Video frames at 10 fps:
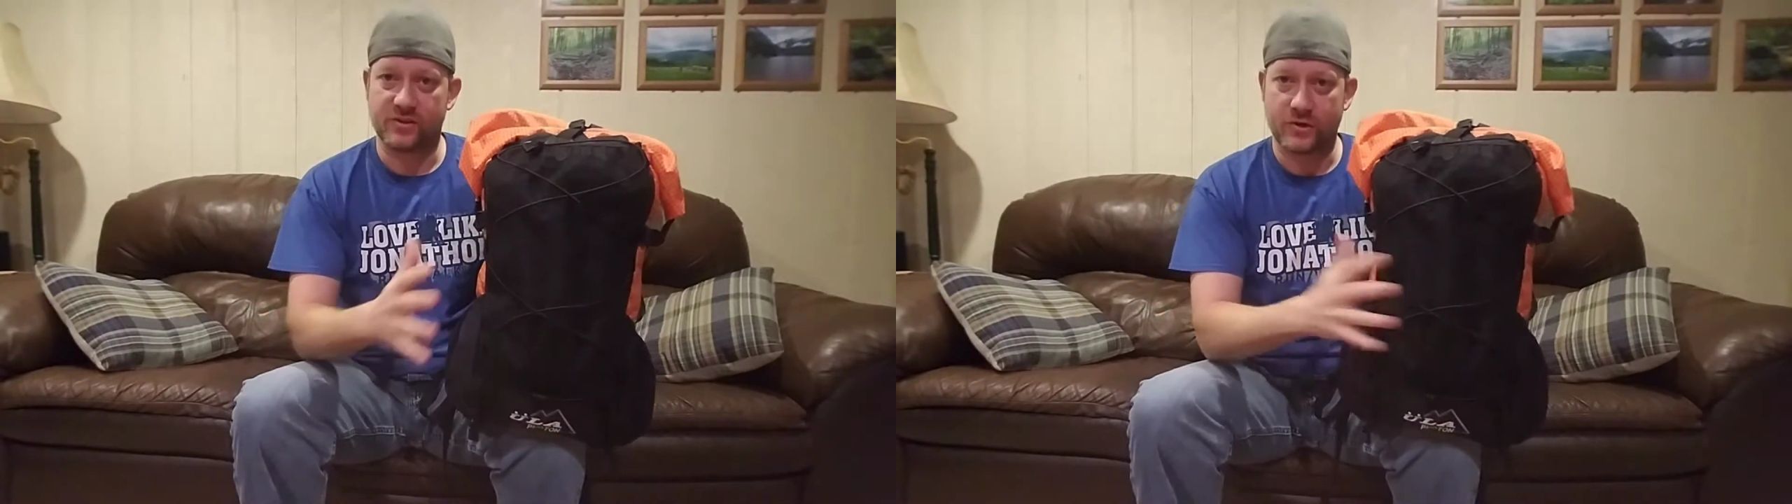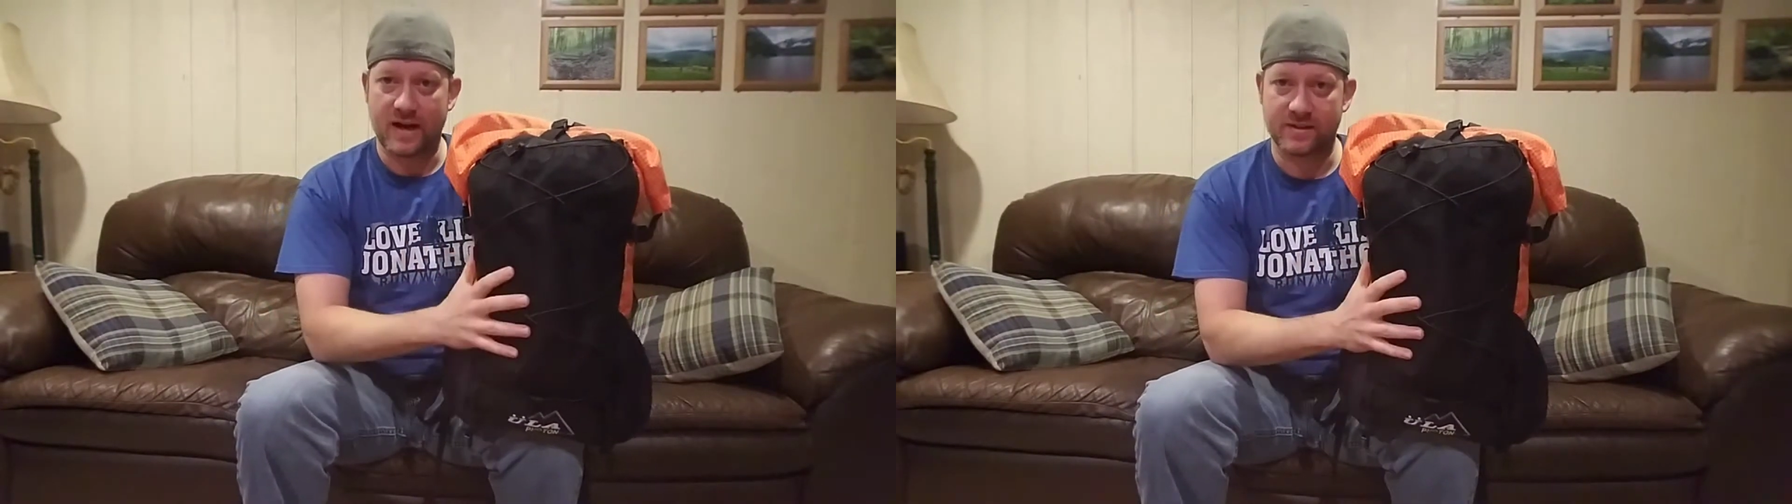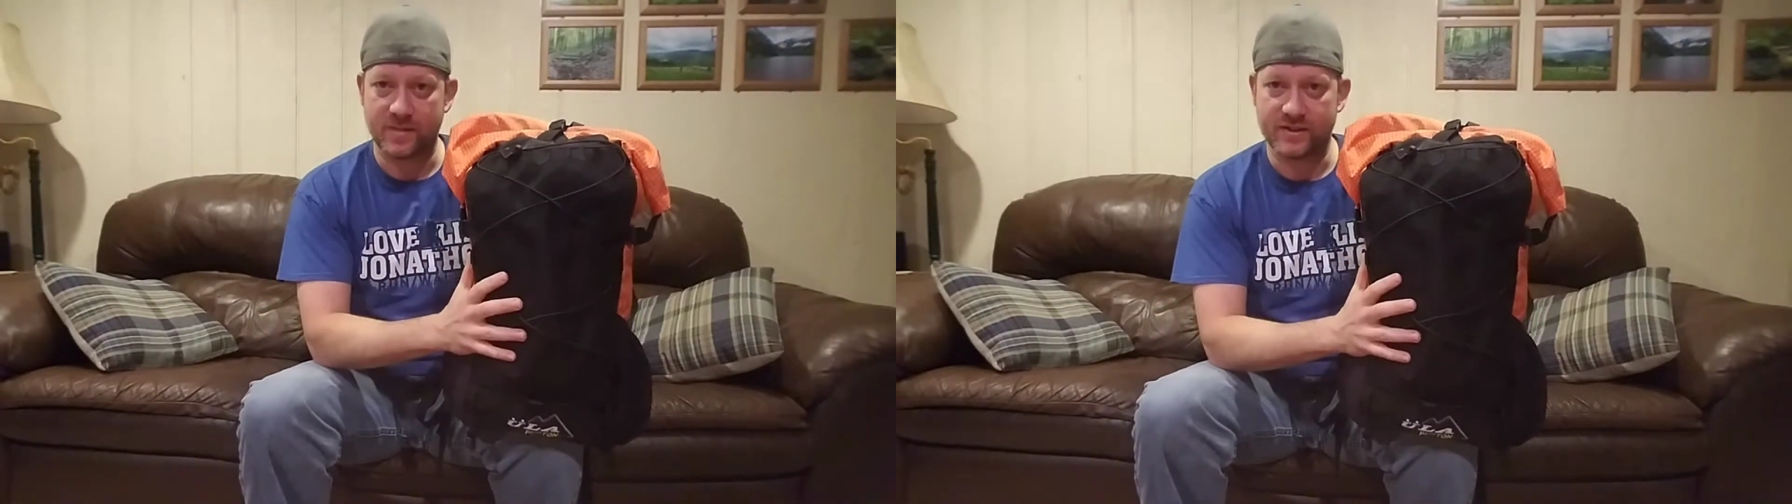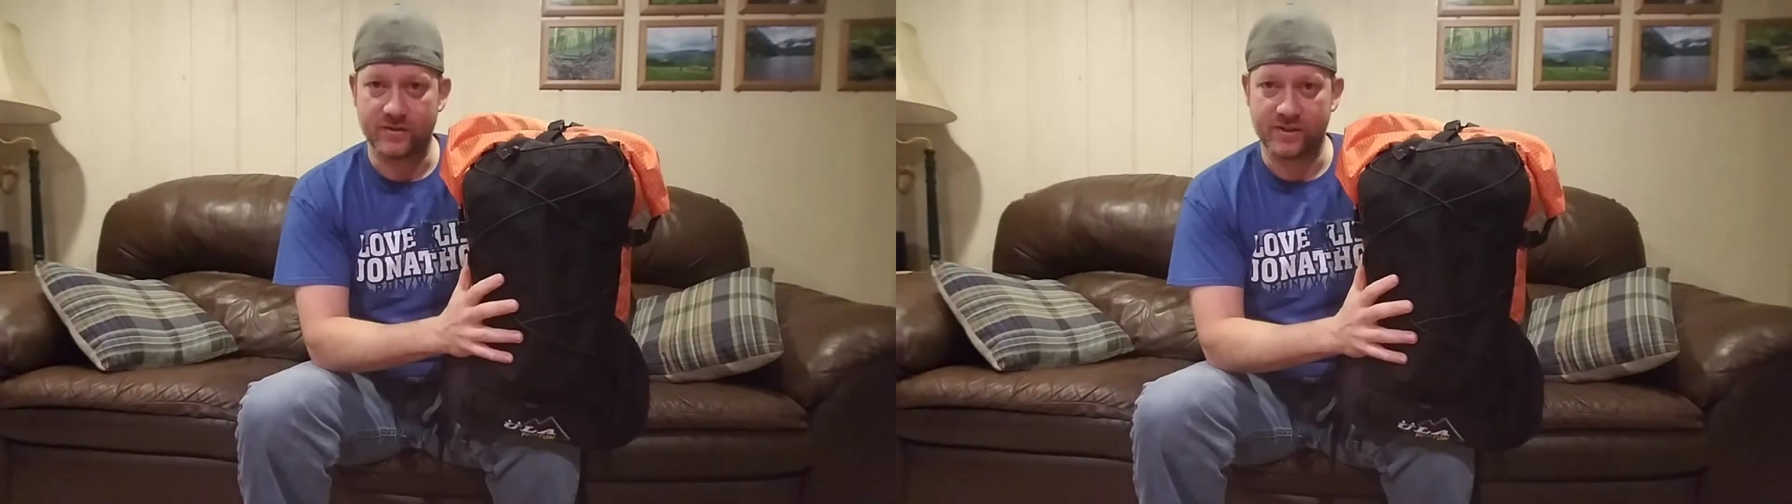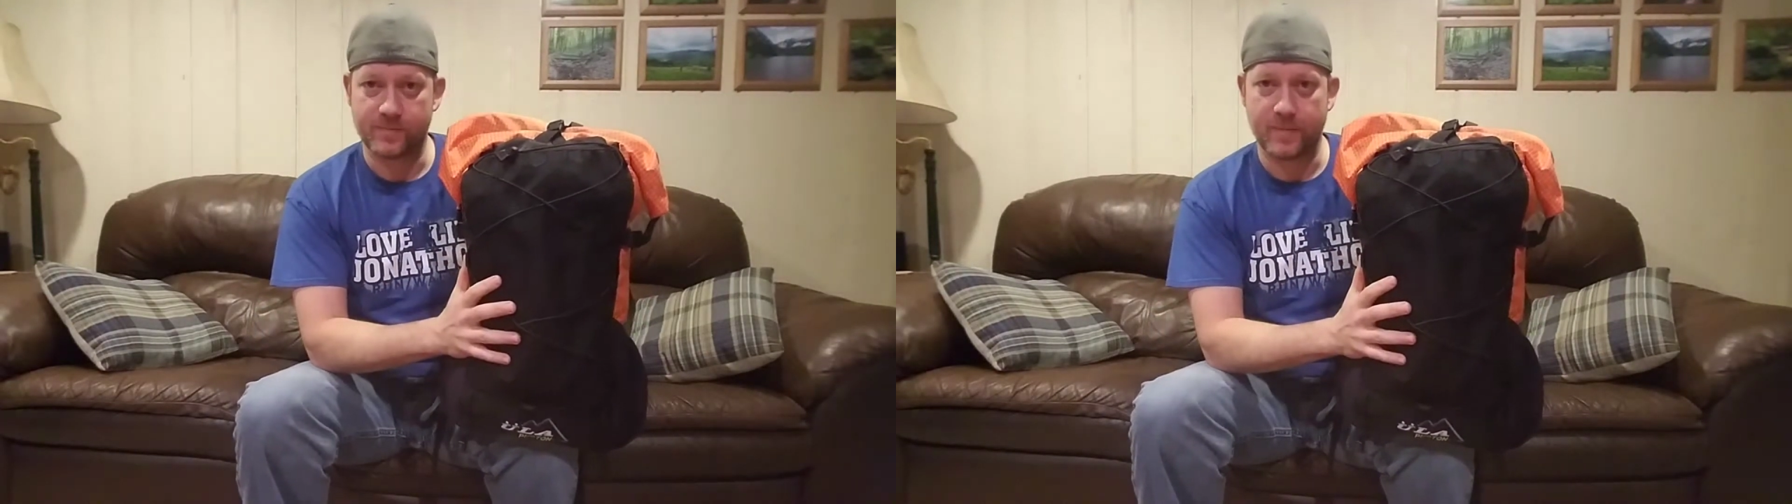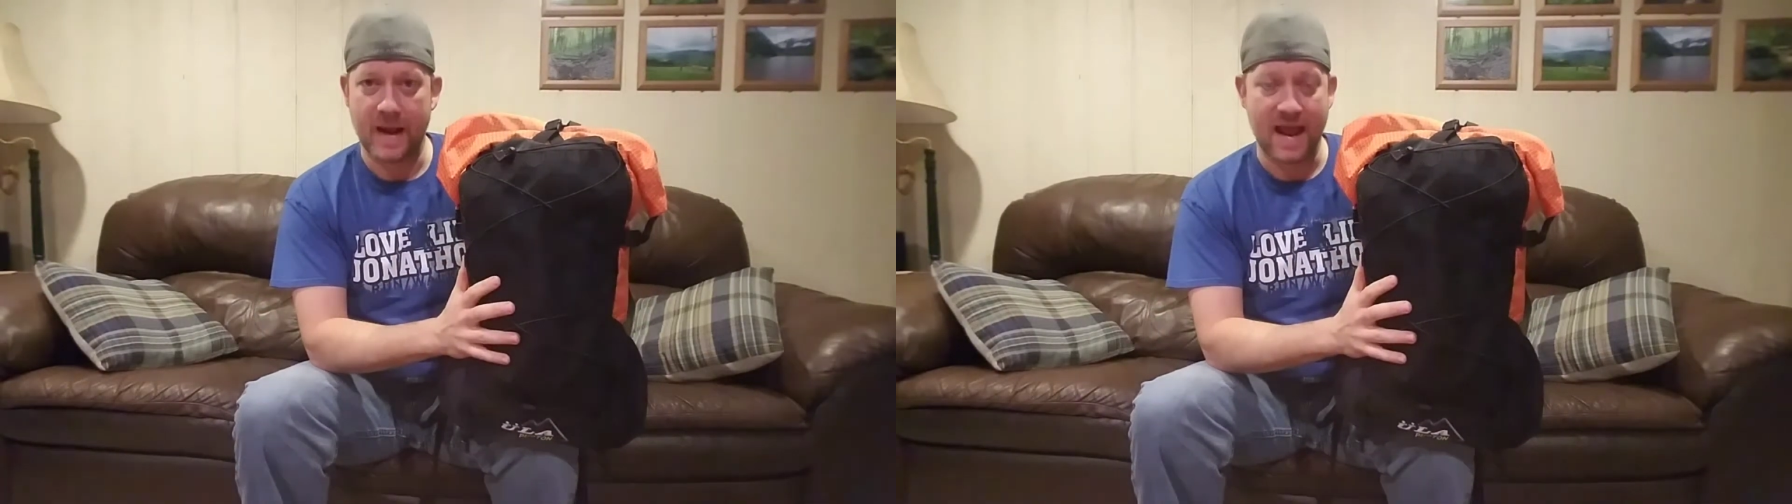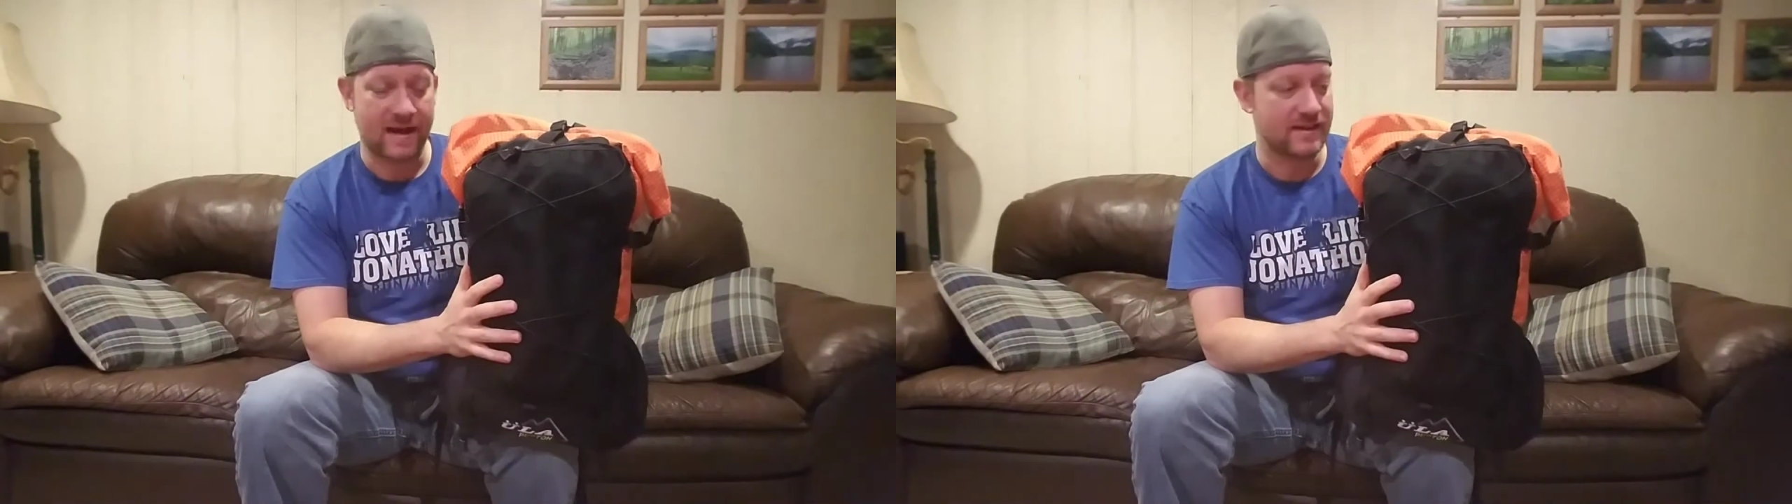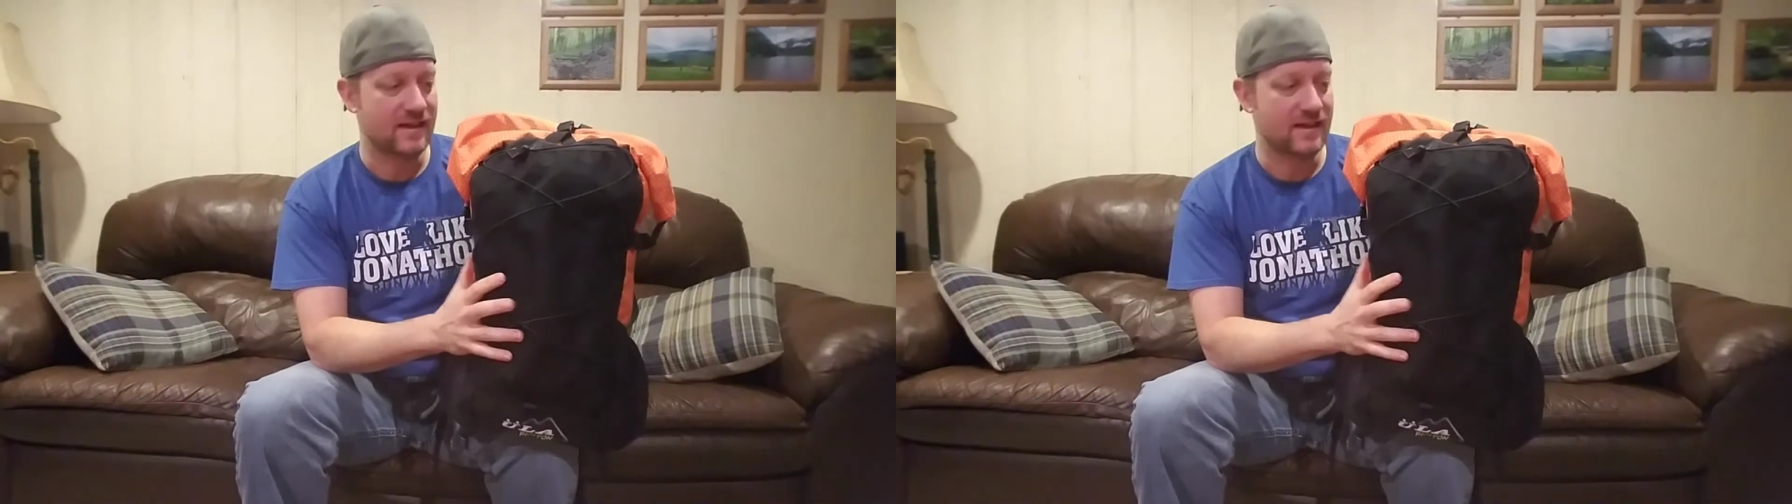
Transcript: attracted me to this pack.